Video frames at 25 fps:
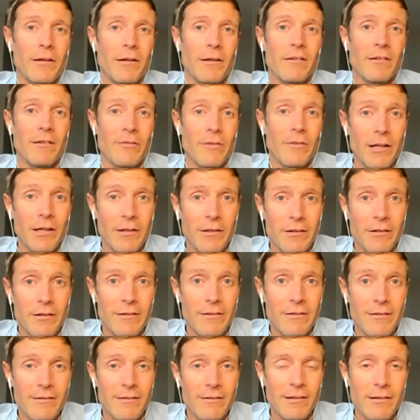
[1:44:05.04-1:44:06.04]
of
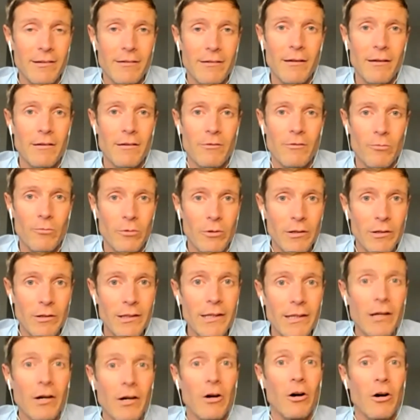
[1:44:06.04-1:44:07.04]
others, it's
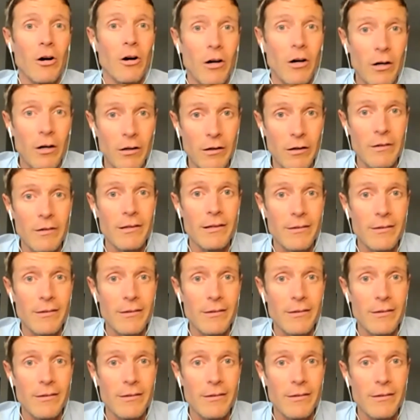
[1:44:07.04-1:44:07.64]
really hard